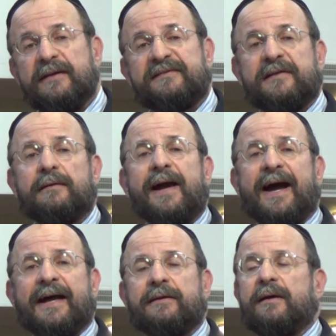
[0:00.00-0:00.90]
still
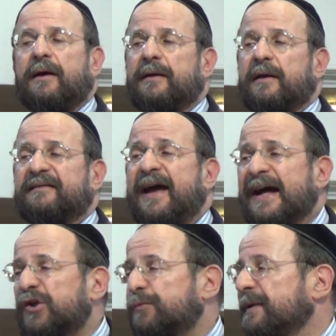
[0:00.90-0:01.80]
had an
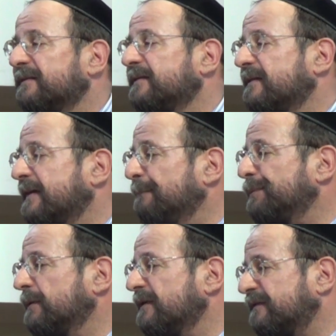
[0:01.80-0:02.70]
attachment to the
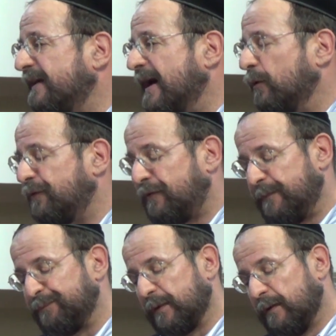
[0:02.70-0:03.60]
temple in the south,
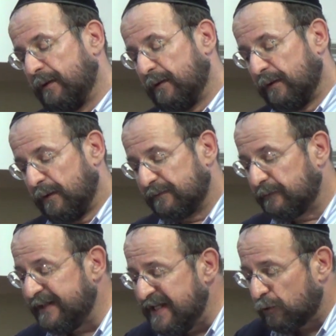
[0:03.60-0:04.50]
the
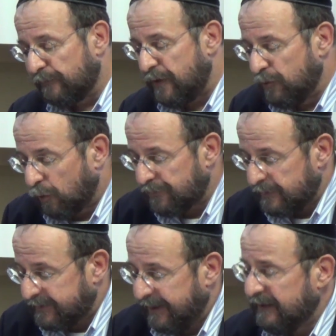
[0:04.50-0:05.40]
leader of the
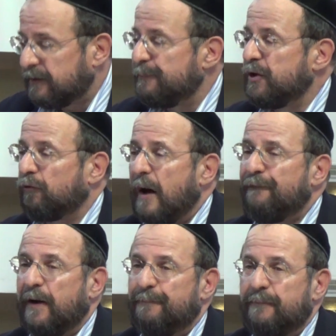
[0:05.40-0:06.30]
northern kingdom,
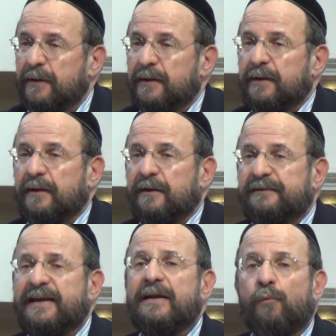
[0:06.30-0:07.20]
Yerovam,
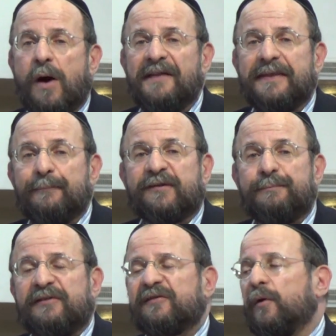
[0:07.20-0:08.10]
didn't want them to
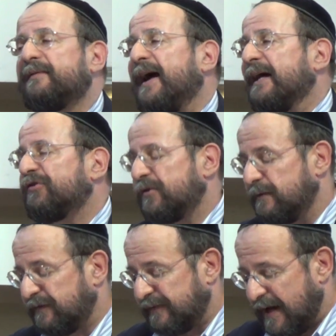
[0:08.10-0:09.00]
be so attached to
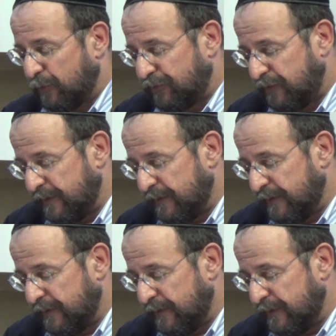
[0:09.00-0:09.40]
the south.